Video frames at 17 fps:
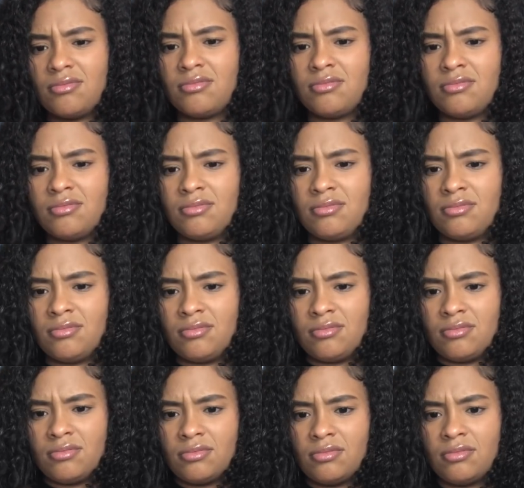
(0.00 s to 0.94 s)

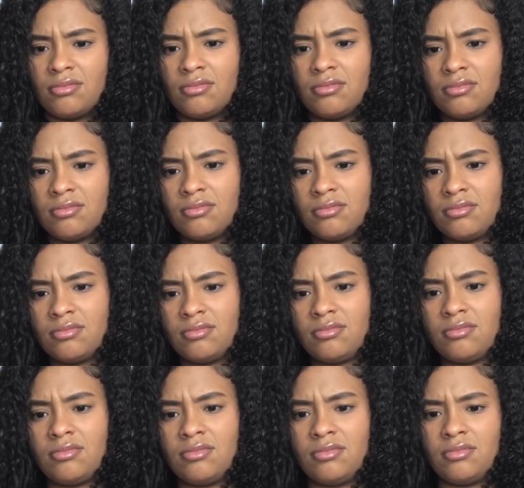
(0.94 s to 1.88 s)

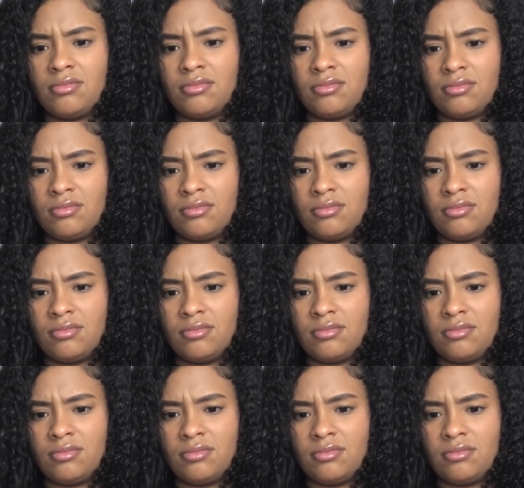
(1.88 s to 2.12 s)
No one is speaking in this clip.